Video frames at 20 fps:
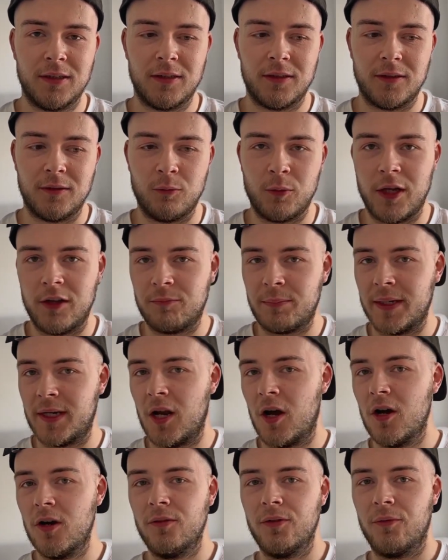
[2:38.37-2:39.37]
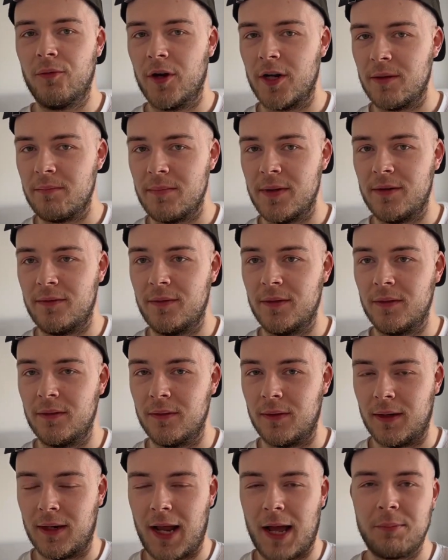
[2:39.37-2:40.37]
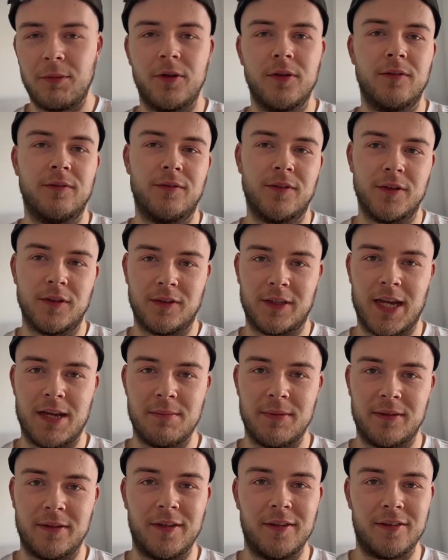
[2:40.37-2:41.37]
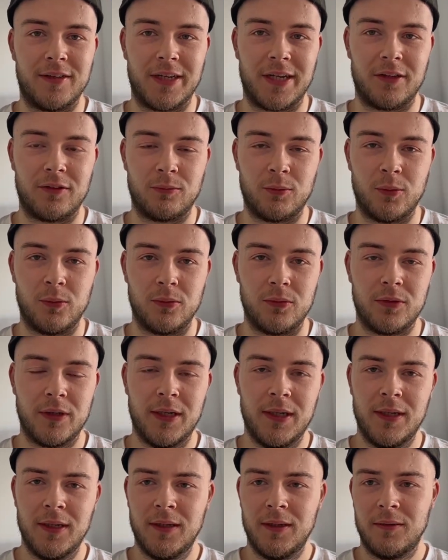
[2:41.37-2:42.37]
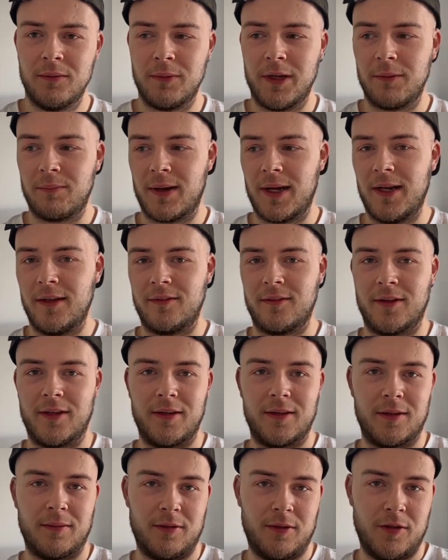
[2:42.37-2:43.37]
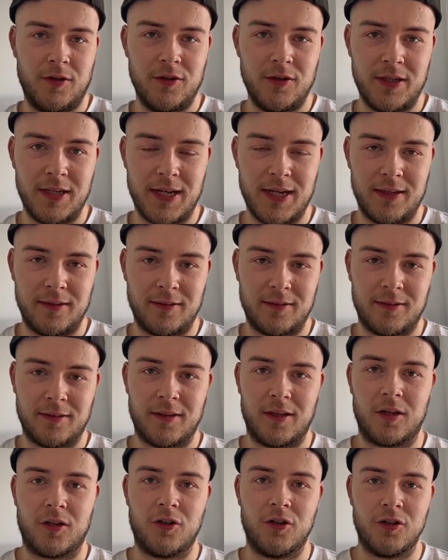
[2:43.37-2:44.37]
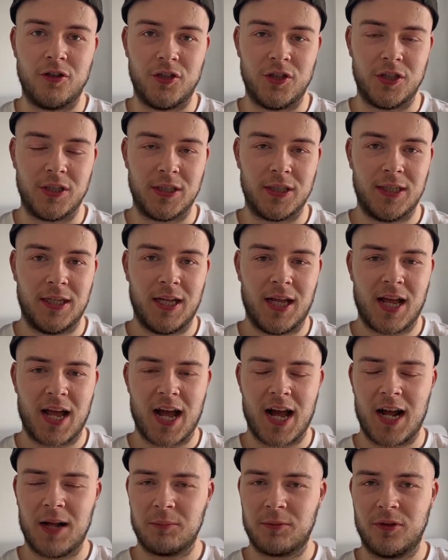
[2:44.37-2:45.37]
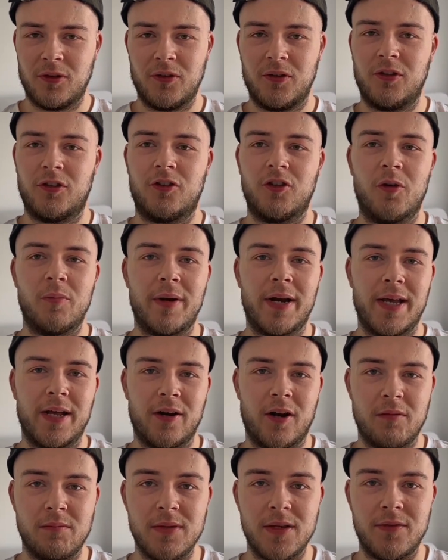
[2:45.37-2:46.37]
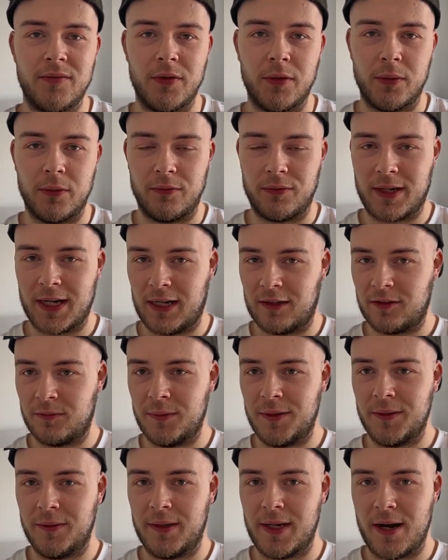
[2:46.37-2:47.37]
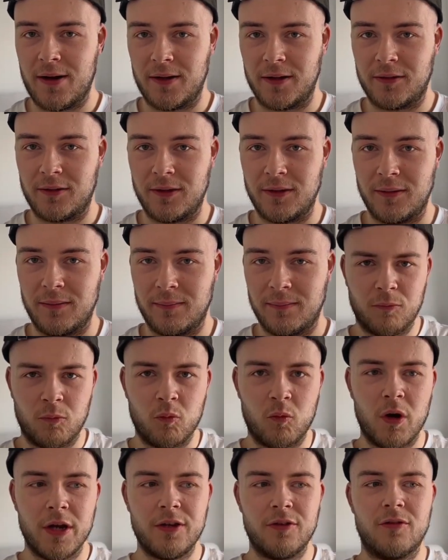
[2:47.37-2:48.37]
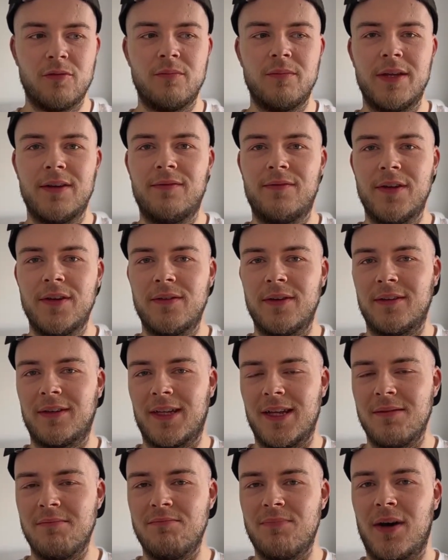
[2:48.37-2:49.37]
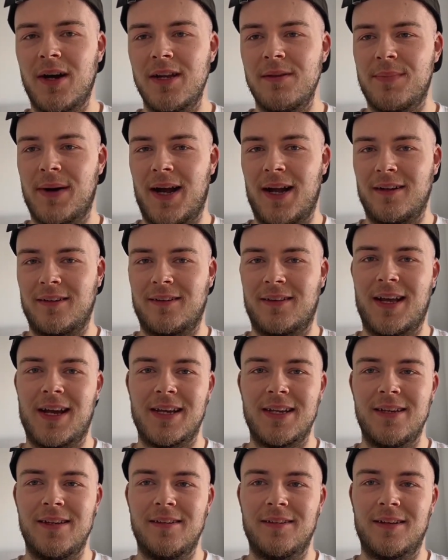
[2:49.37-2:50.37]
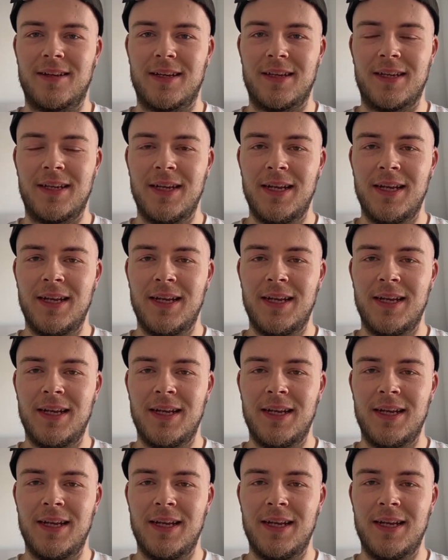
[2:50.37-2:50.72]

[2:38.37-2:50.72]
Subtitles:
we have been overrun in midfield. Happened on the first game of the season against Wolves. We have players like Nunez, Acuna, absolutely dominating our midfield of Casemiro and Eriksen. When your midfield is getting bypassed that easily